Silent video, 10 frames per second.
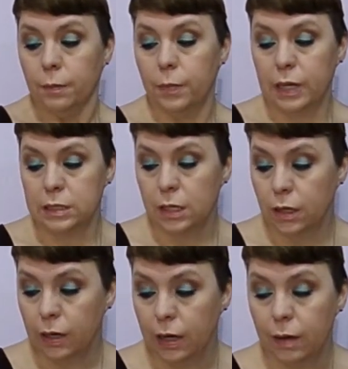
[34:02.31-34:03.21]
But
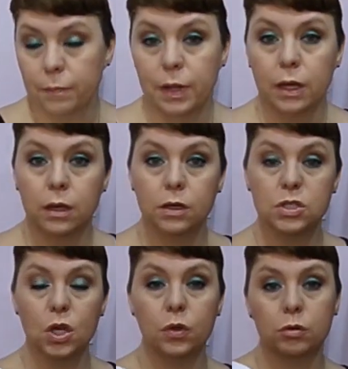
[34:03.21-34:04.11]

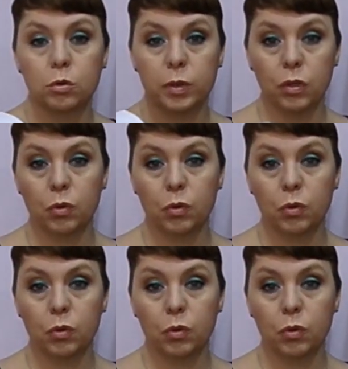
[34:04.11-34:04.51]
so there will be 3